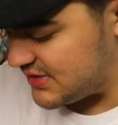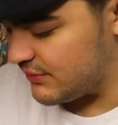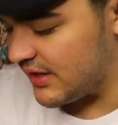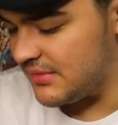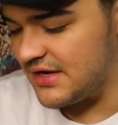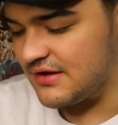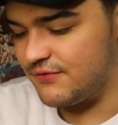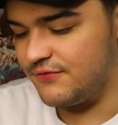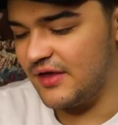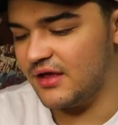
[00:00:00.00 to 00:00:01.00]
see what I mean? It
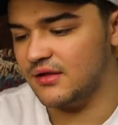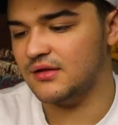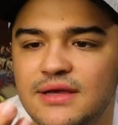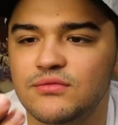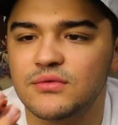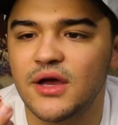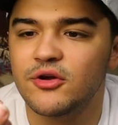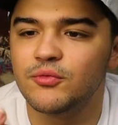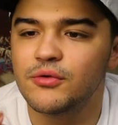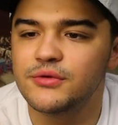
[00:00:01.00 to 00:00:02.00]
fell. That kind
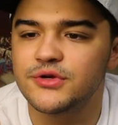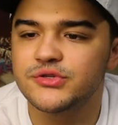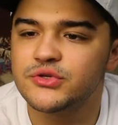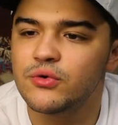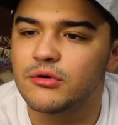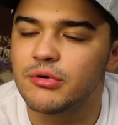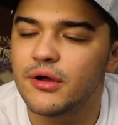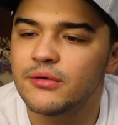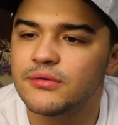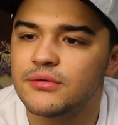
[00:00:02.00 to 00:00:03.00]
of ruined your score,
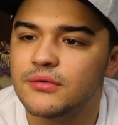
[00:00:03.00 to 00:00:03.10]
bro.